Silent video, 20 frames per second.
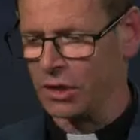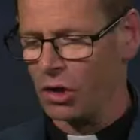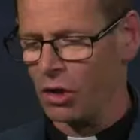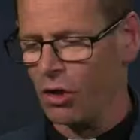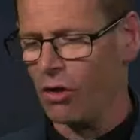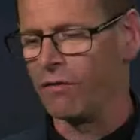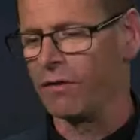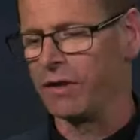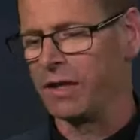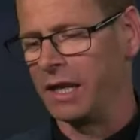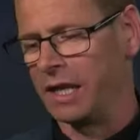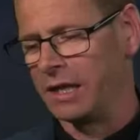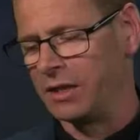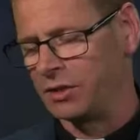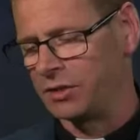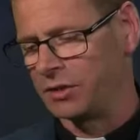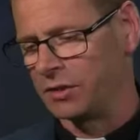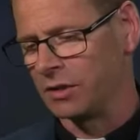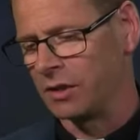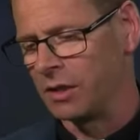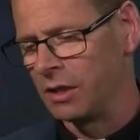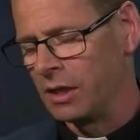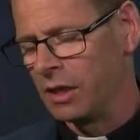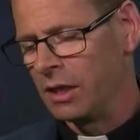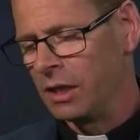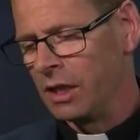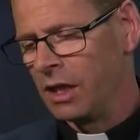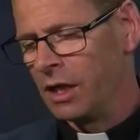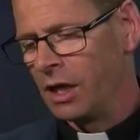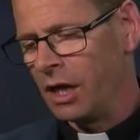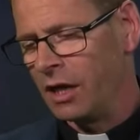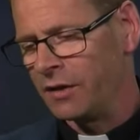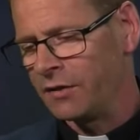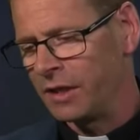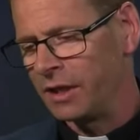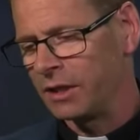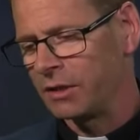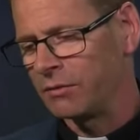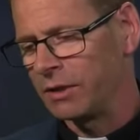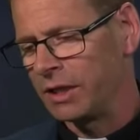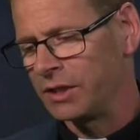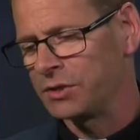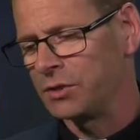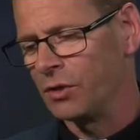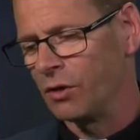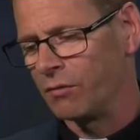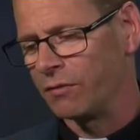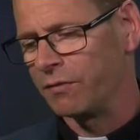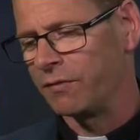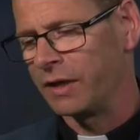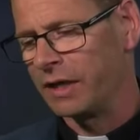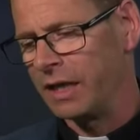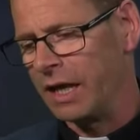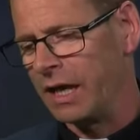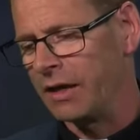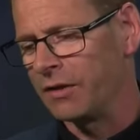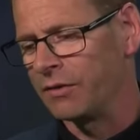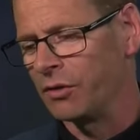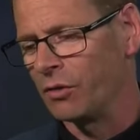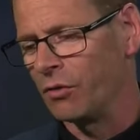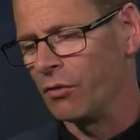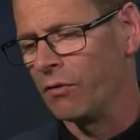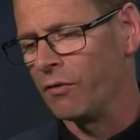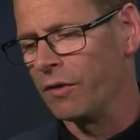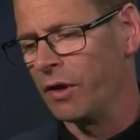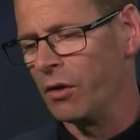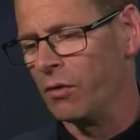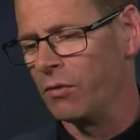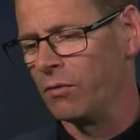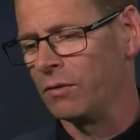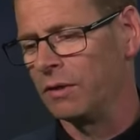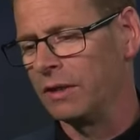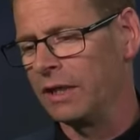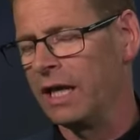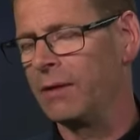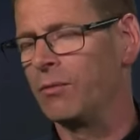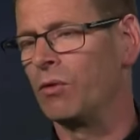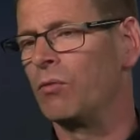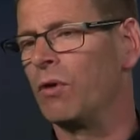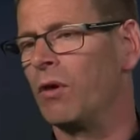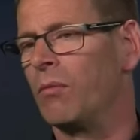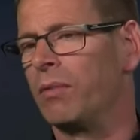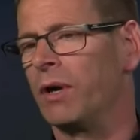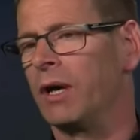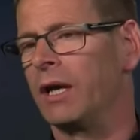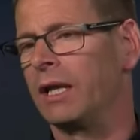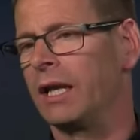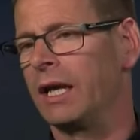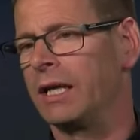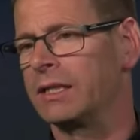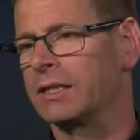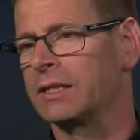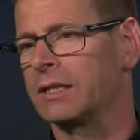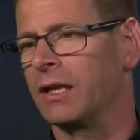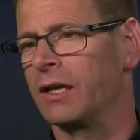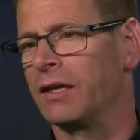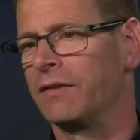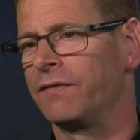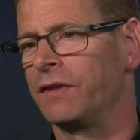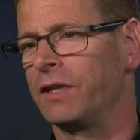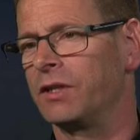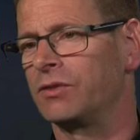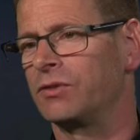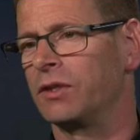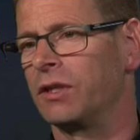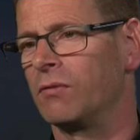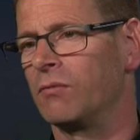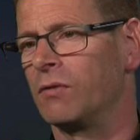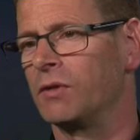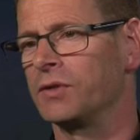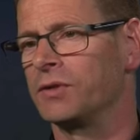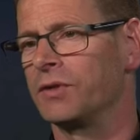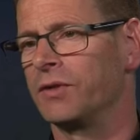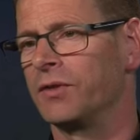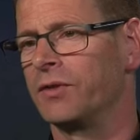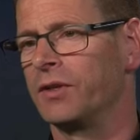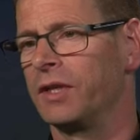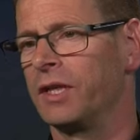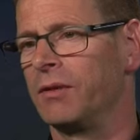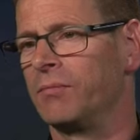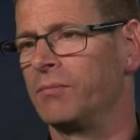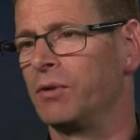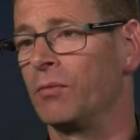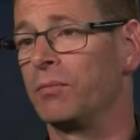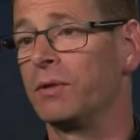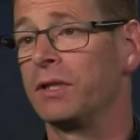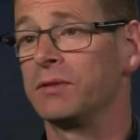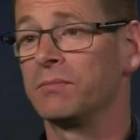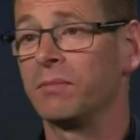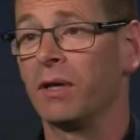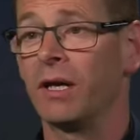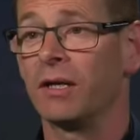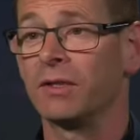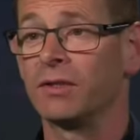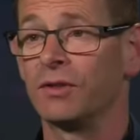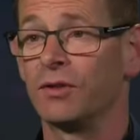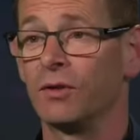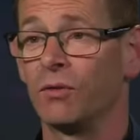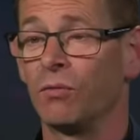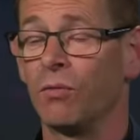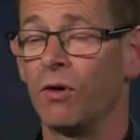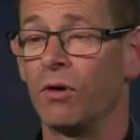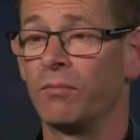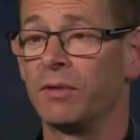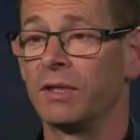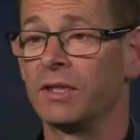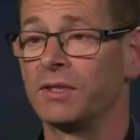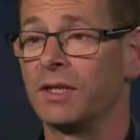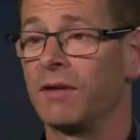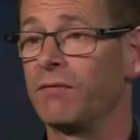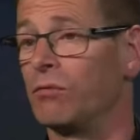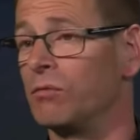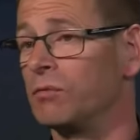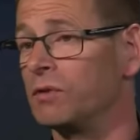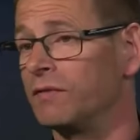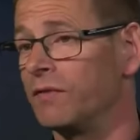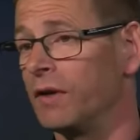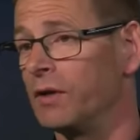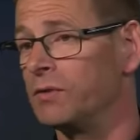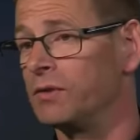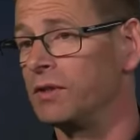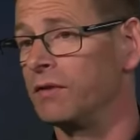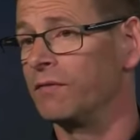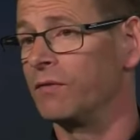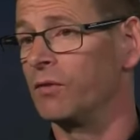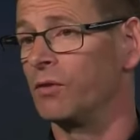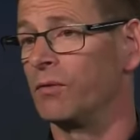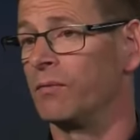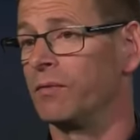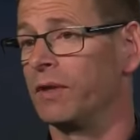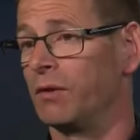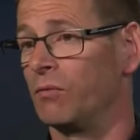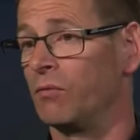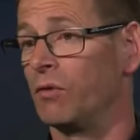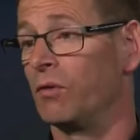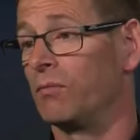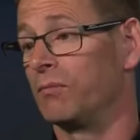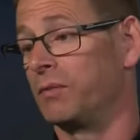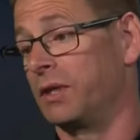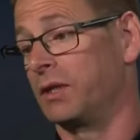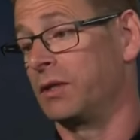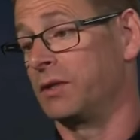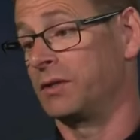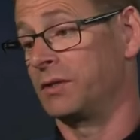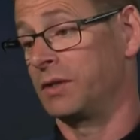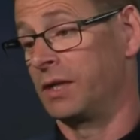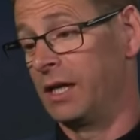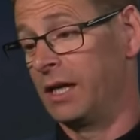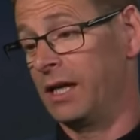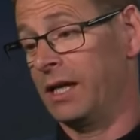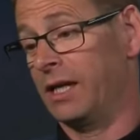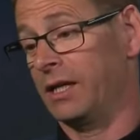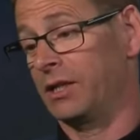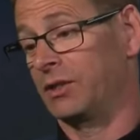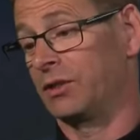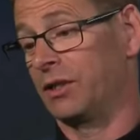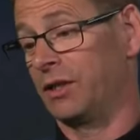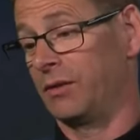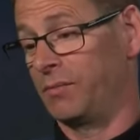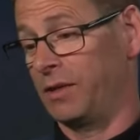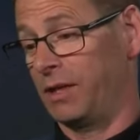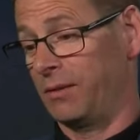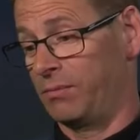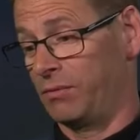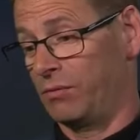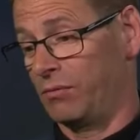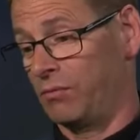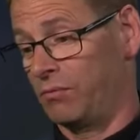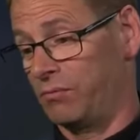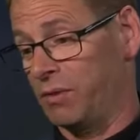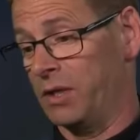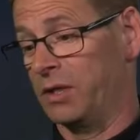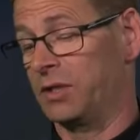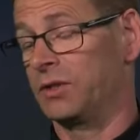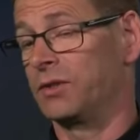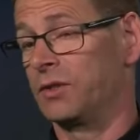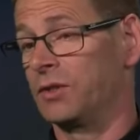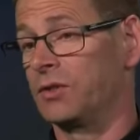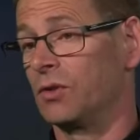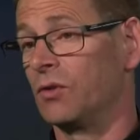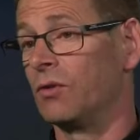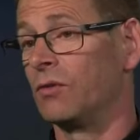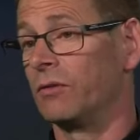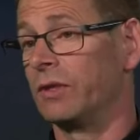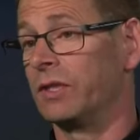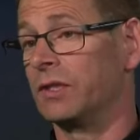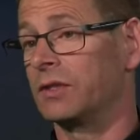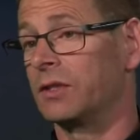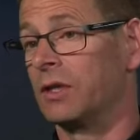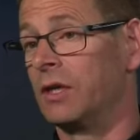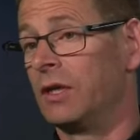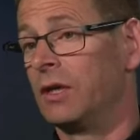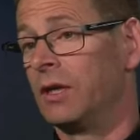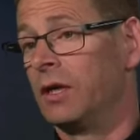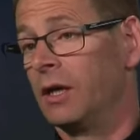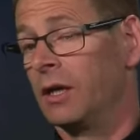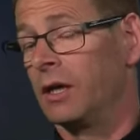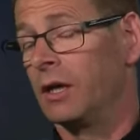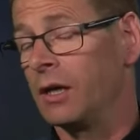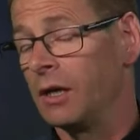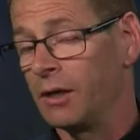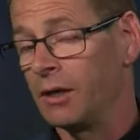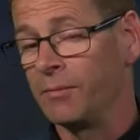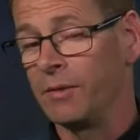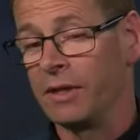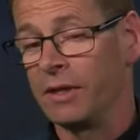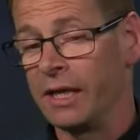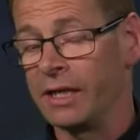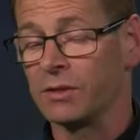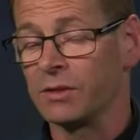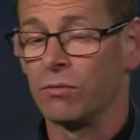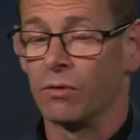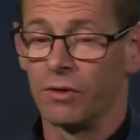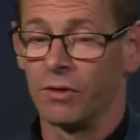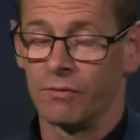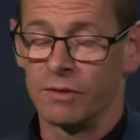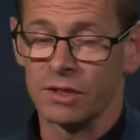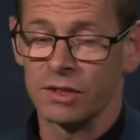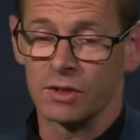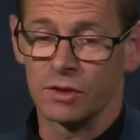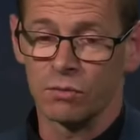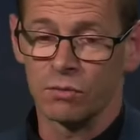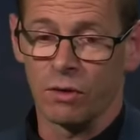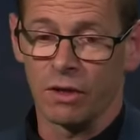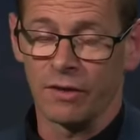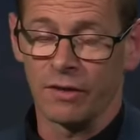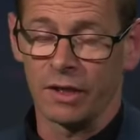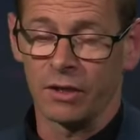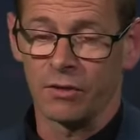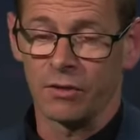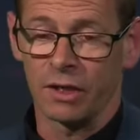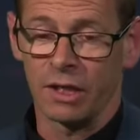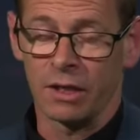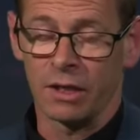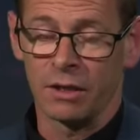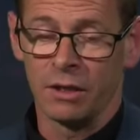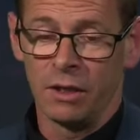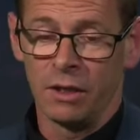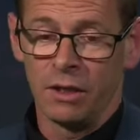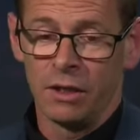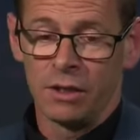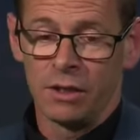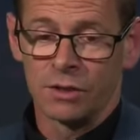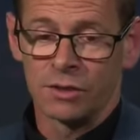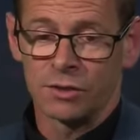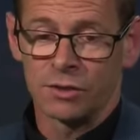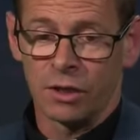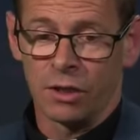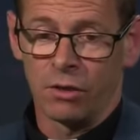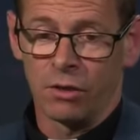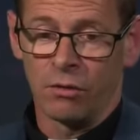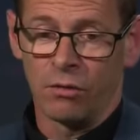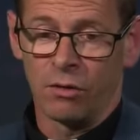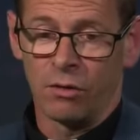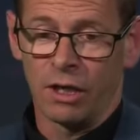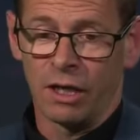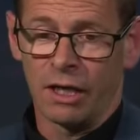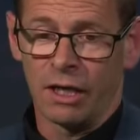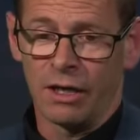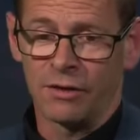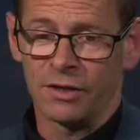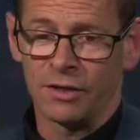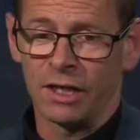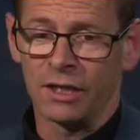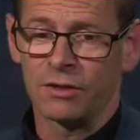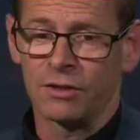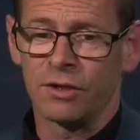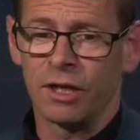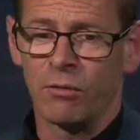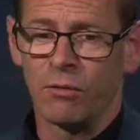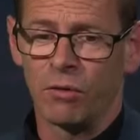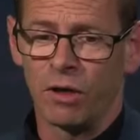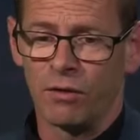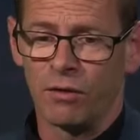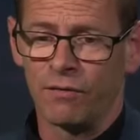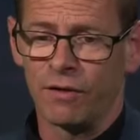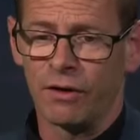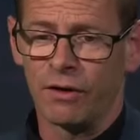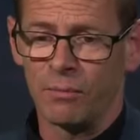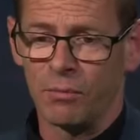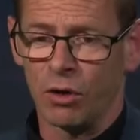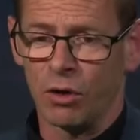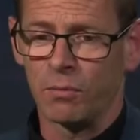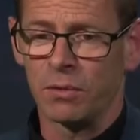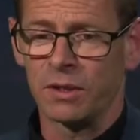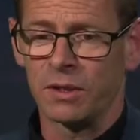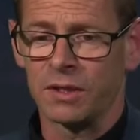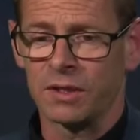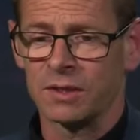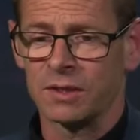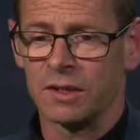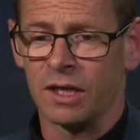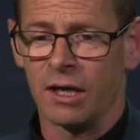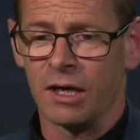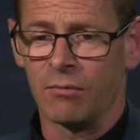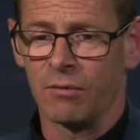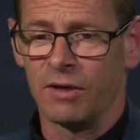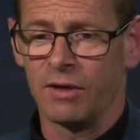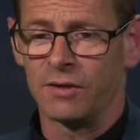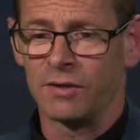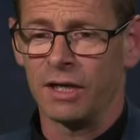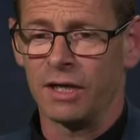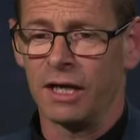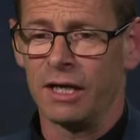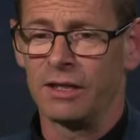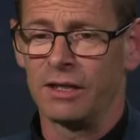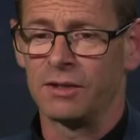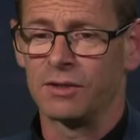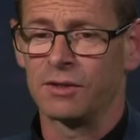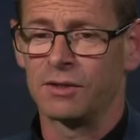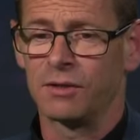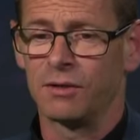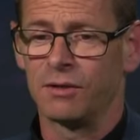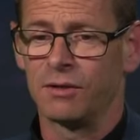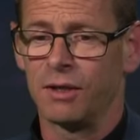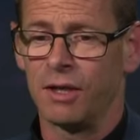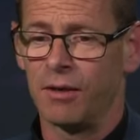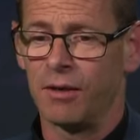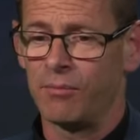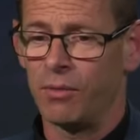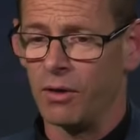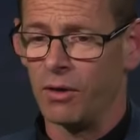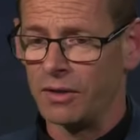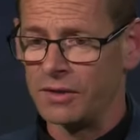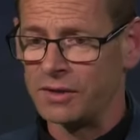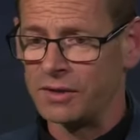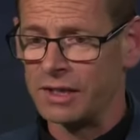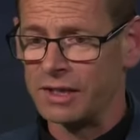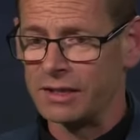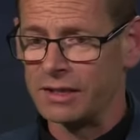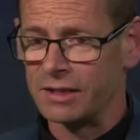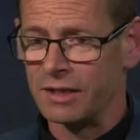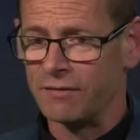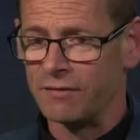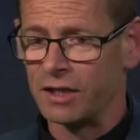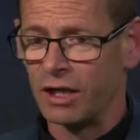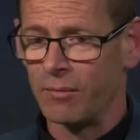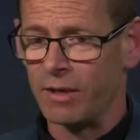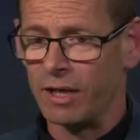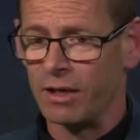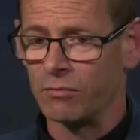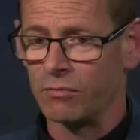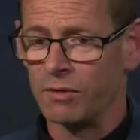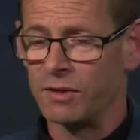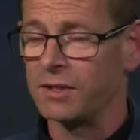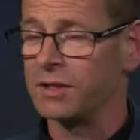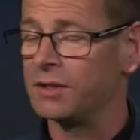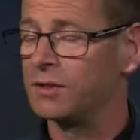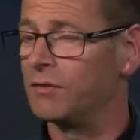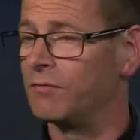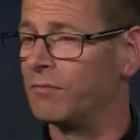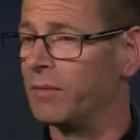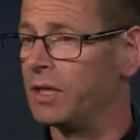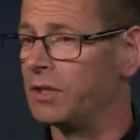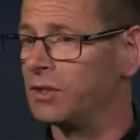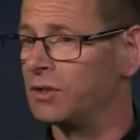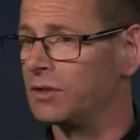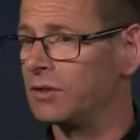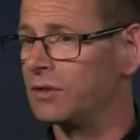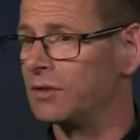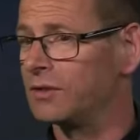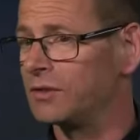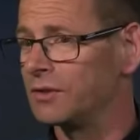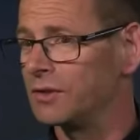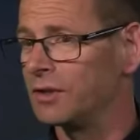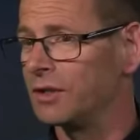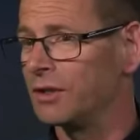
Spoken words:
of a nation. I think let's not forget that although Labour won by a landslide victory, it wasn't the Populist Party that won because everyone was voting for them. They won because actually people punished the Tories. And that's one of the reasons why they got in. So I think they weren't very popular to start with, and their policies that they've come out with, as you've mentioned, you